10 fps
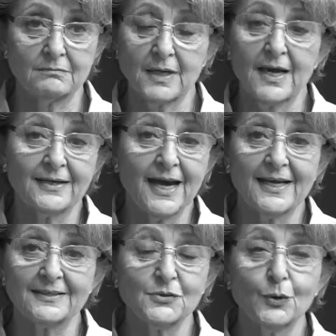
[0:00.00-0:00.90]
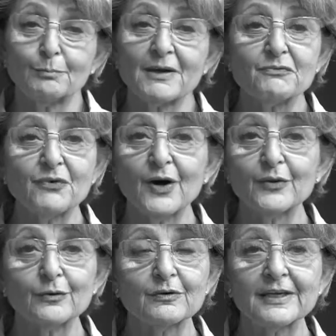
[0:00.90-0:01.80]
I told my
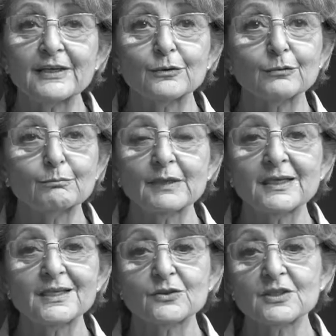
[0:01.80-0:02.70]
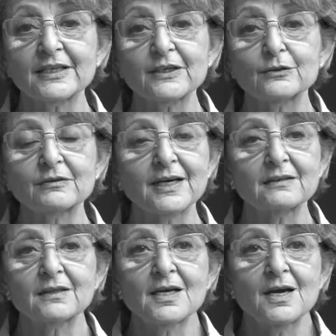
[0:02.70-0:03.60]
father later, many years later,
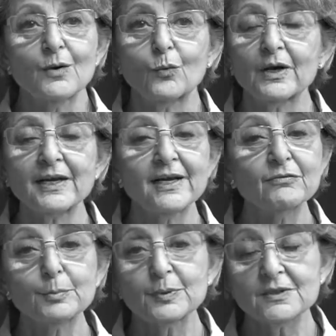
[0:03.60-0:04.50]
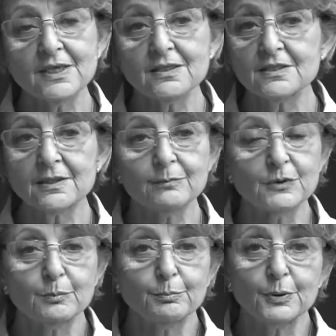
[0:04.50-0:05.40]
that whatever possessed him
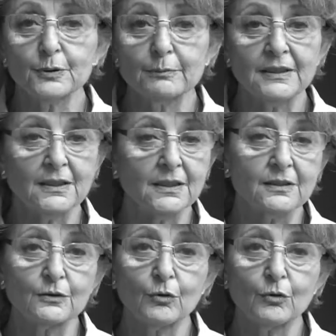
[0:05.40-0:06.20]
to put me in an